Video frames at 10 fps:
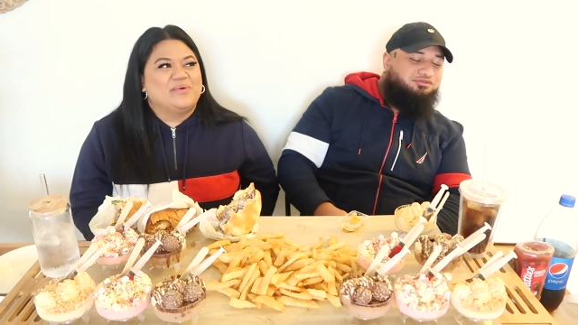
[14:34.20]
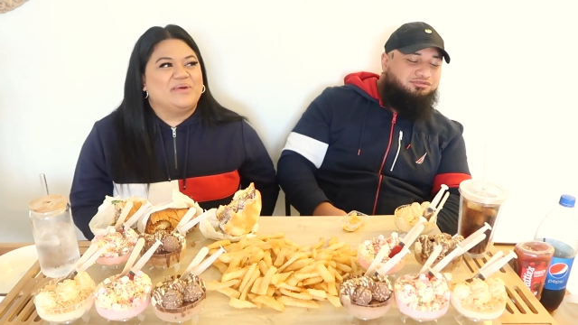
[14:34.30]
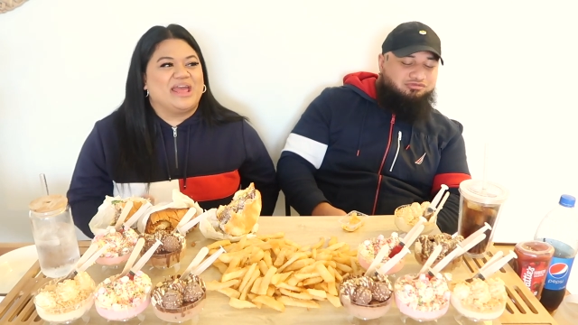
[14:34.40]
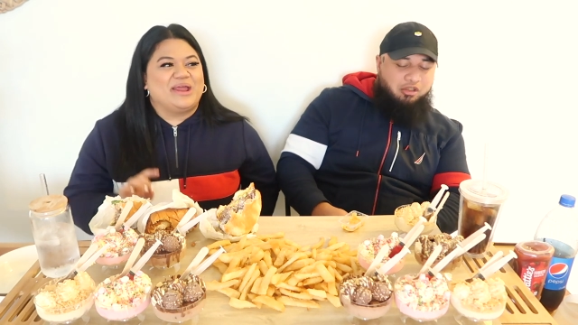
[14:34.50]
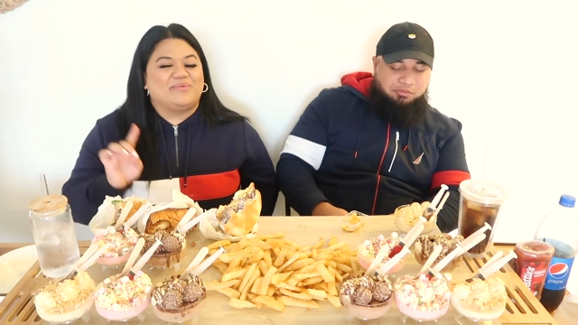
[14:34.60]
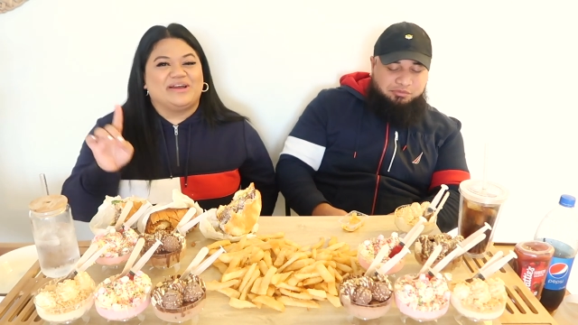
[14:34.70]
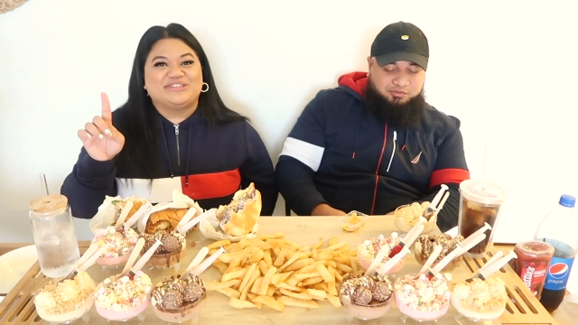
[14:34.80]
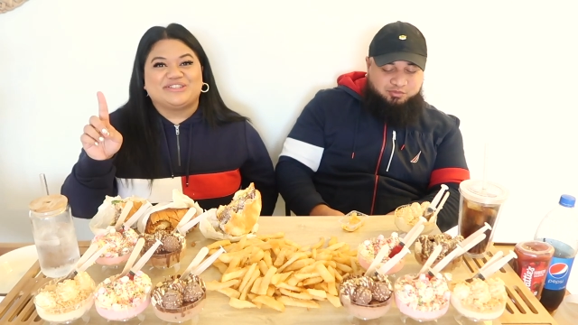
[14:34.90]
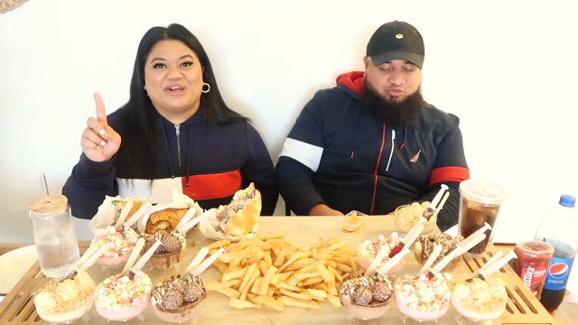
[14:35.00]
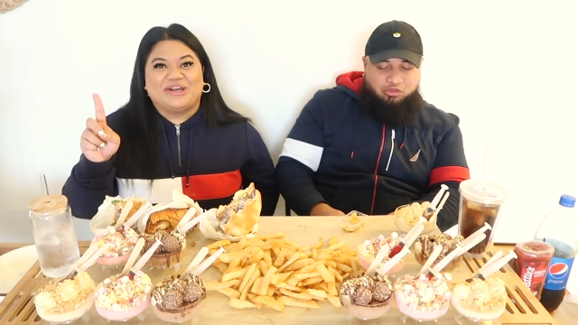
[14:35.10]
Speaker 1: We had one
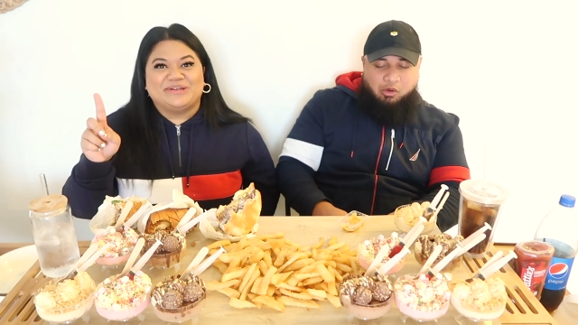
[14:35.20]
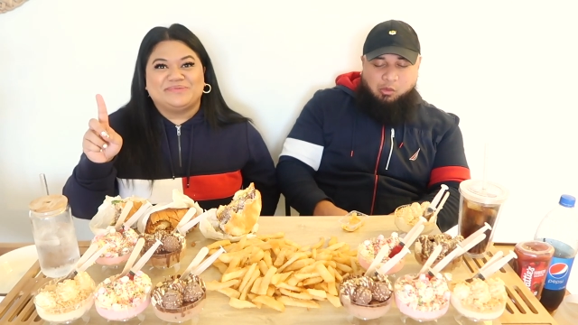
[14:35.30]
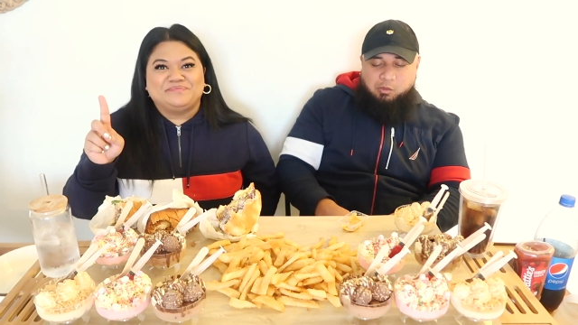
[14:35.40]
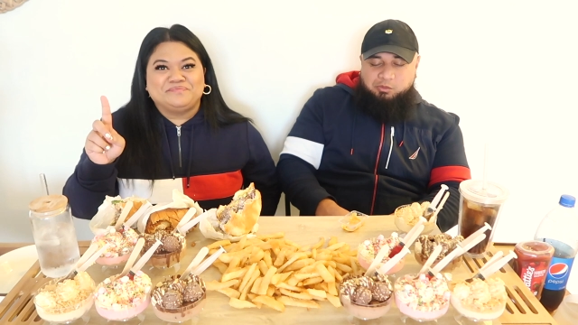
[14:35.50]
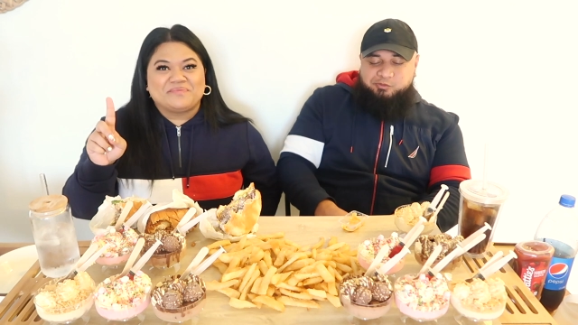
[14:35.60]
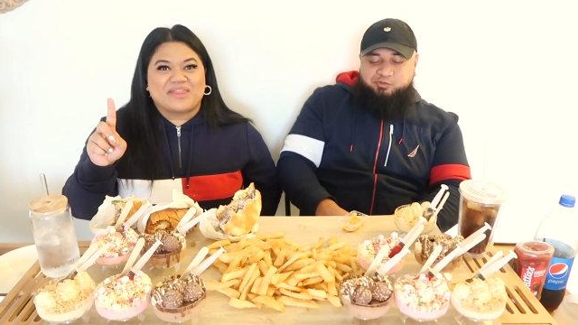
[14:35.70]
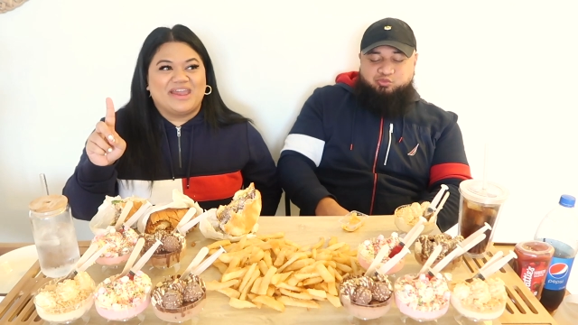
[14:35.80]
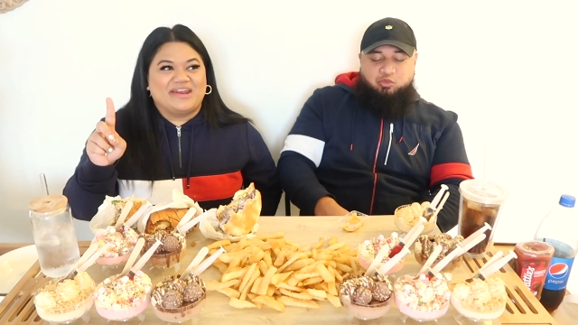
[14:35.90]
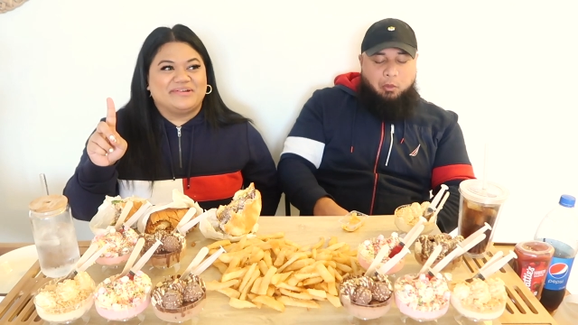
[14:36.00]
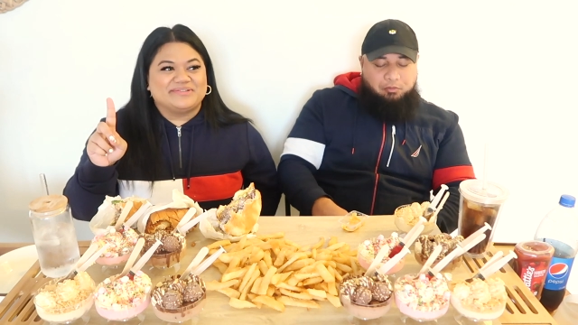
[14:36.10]
shot
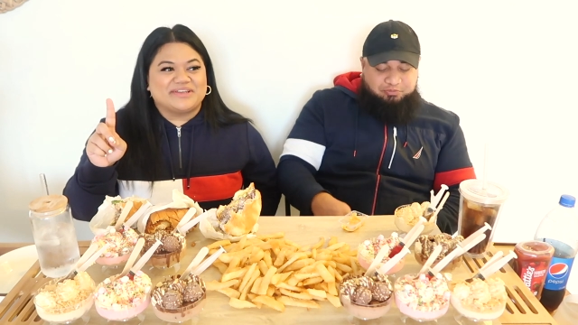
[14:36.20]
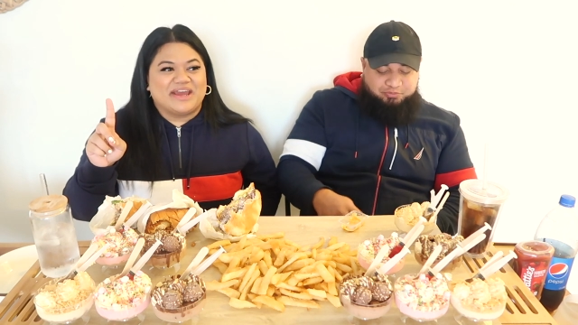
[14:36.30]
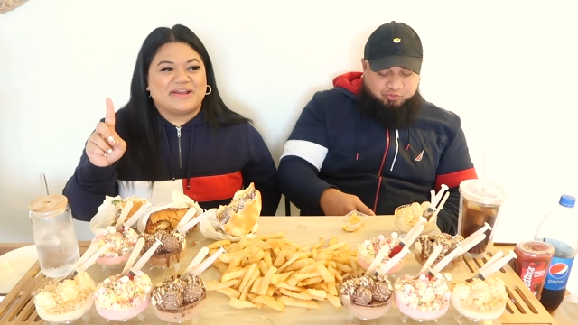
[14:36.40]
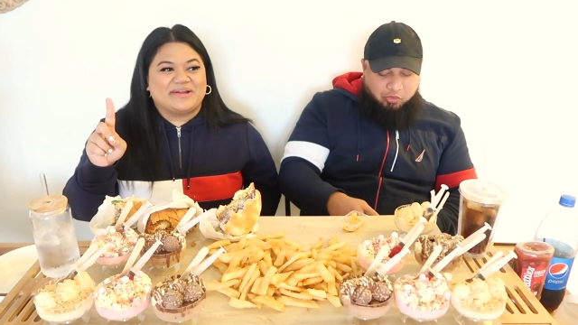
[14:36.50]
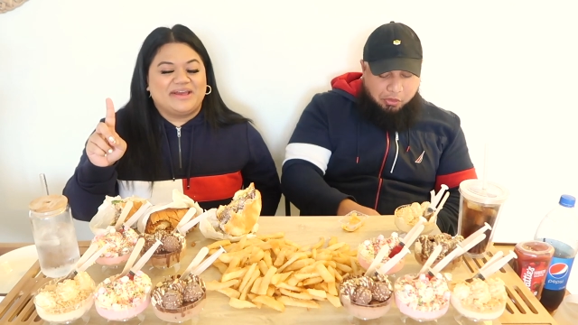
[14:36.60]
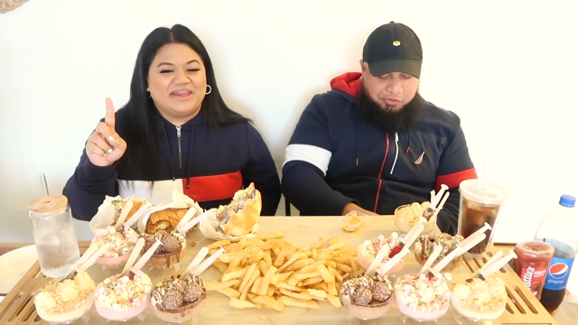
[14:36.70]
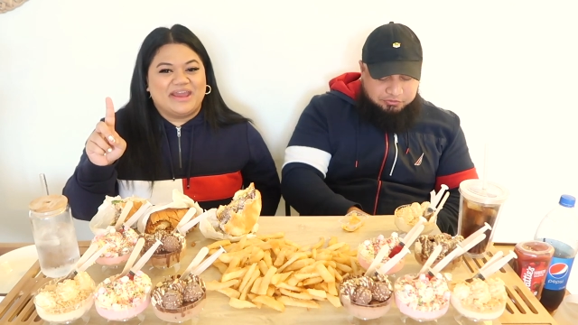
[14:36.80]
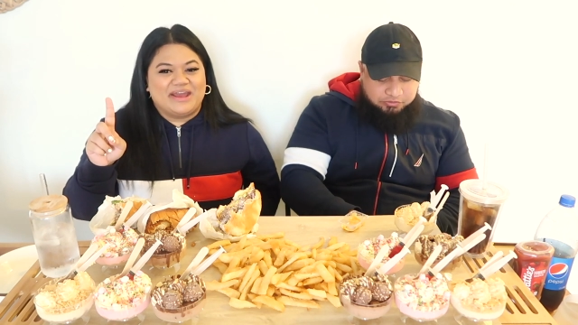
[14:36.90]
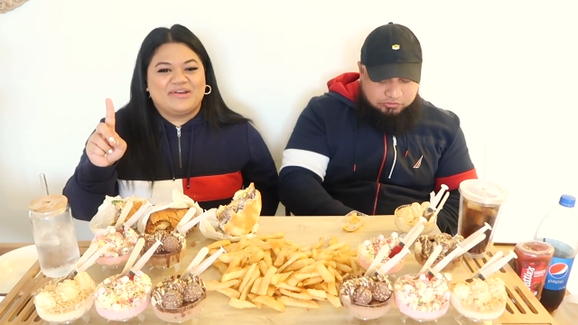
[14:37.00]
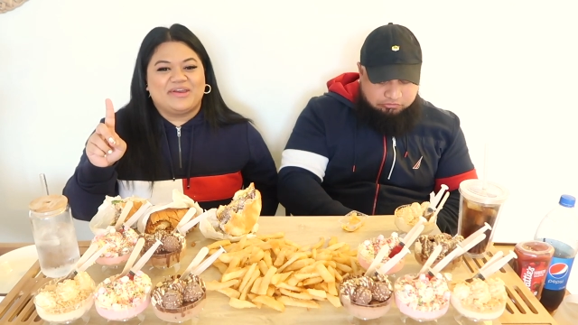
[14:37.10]
and I was like,
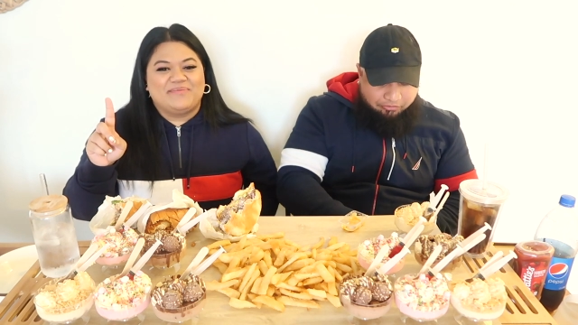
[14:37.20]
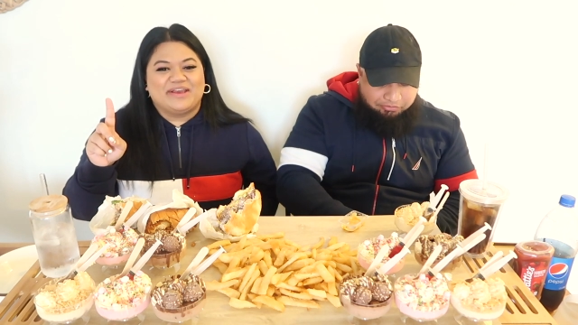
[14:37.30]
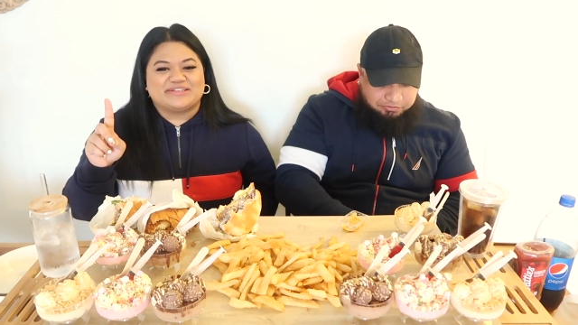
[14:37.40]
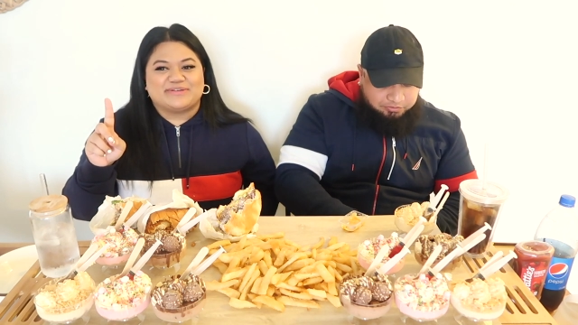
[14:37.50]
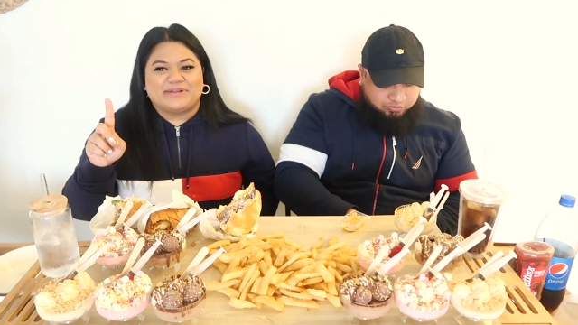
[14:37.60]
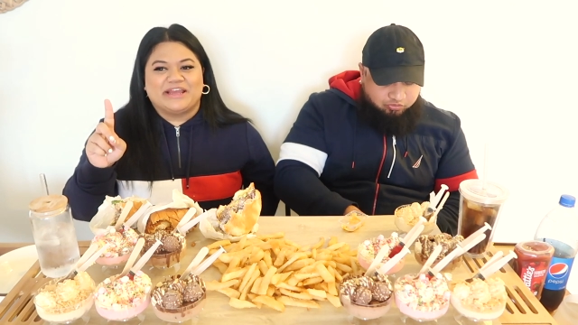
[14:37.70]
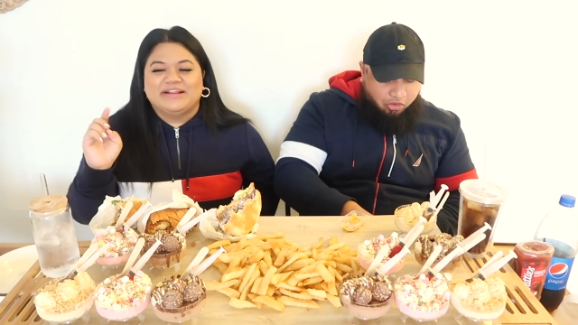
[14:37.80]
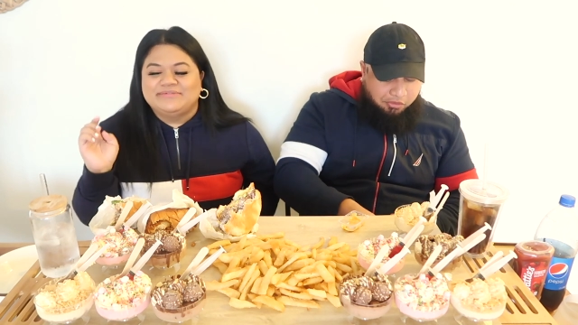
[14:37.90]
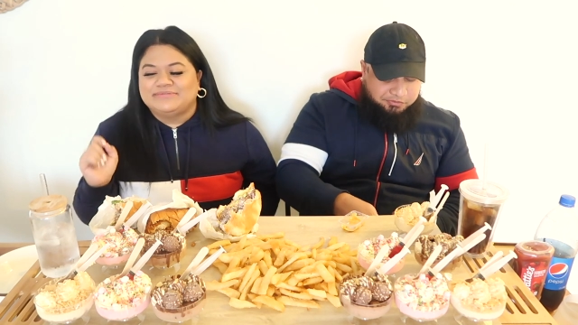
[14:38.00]
okay, okay, make us a plate.